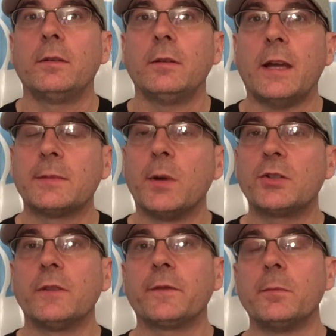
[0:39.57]
as much
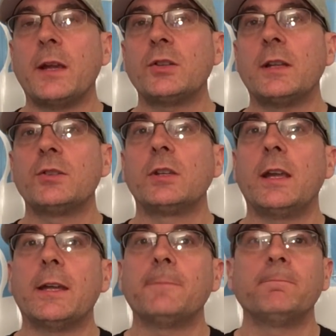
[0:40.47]
information as you
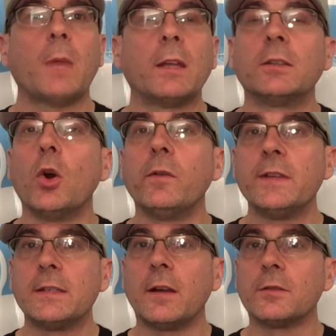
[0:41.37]
can and go
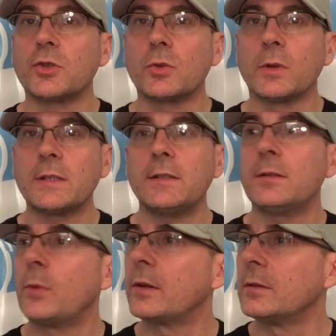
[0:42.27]
visit other sources,
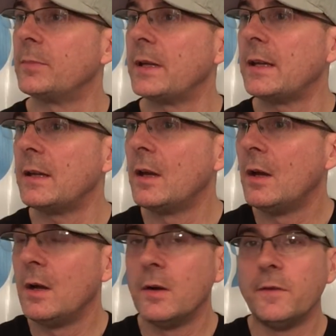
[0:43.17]
whether it be
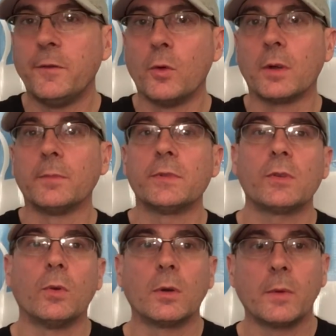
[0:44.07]
forums
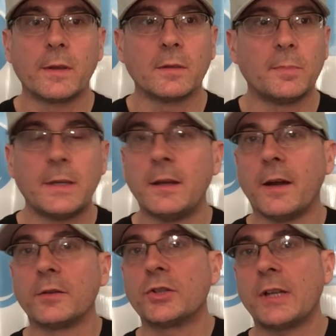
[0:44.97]
or whether it be
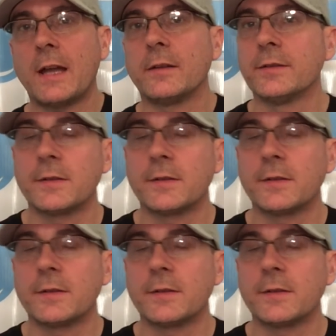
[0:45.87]
other channels.